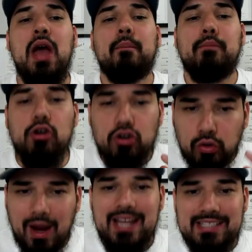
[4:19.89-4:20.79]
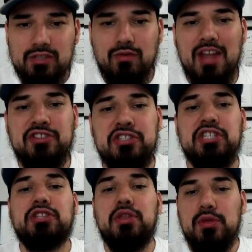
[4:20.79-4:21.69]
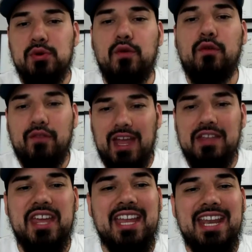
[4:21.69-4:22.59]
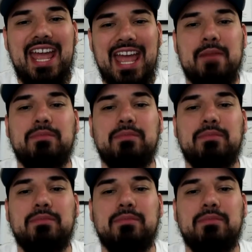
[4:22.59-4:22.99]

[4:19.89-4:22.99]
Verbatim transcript: but Christ's righteousness through faith in him.